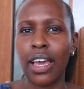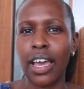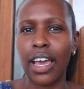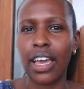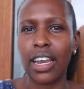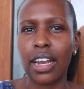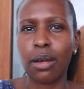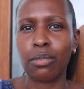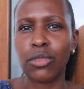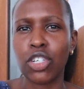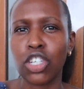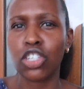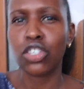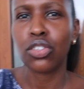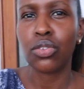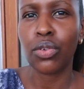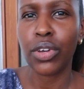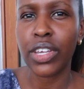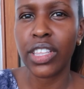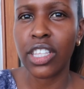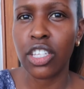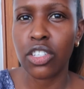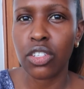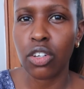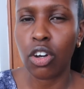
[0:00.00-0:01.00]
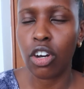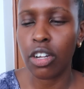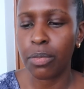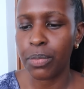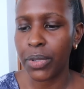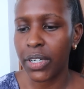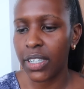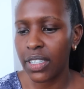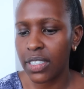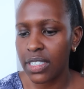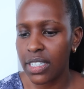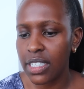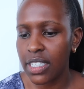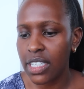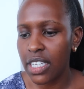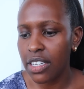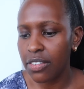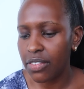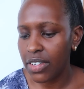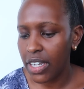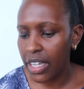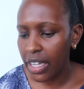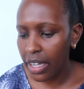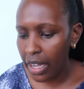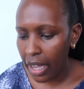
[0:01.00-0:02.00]
And I'm just throwing this on because this
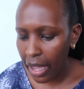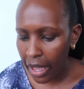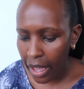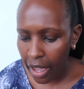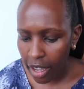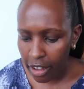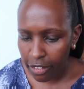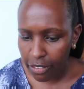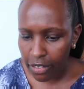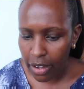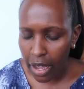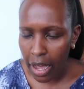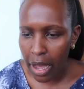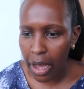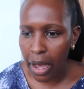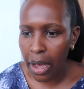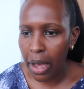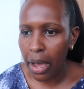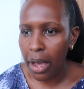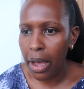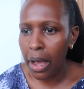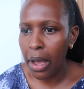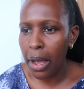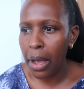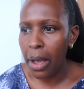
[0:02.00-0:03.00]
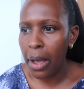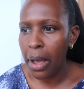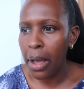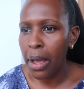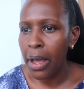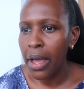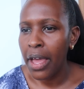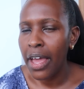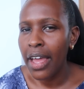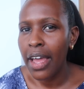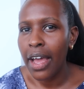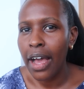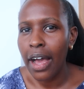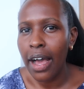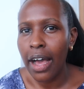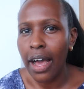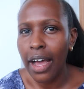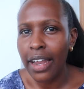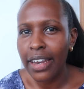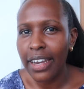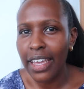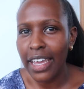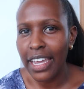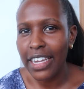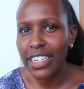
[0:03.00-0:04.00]
evening I have
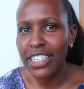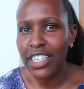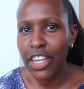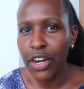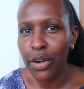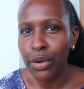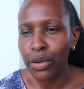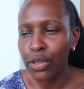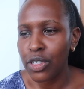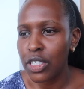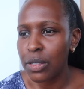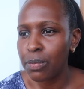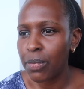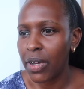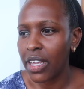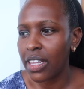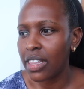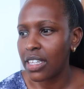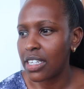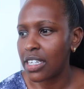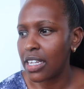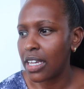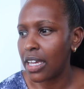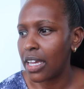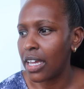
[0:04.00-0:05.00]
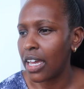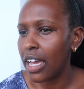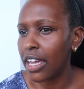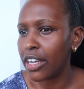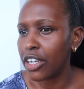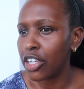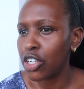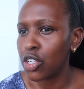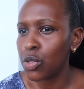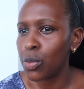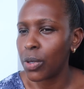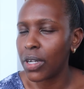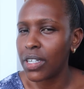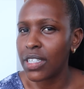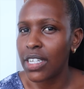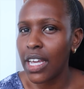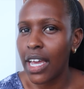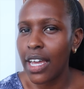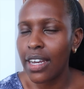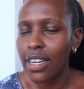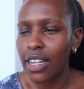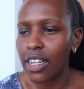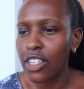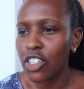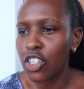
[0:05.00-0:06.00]
an 8-year-old's birthday I need to
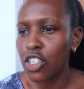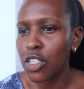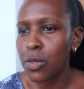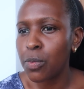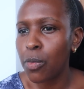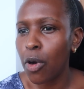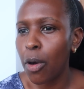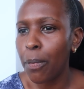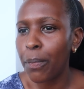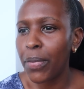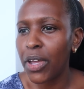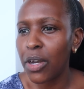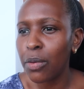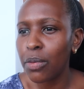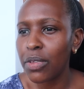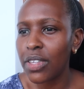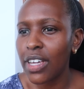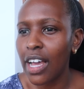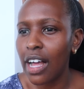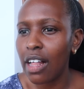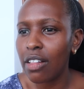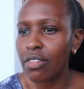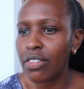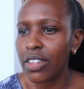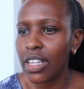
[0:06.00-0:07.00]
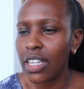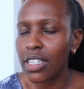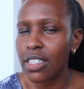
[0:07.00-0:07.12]
attend. I'll just pop in with Calvin.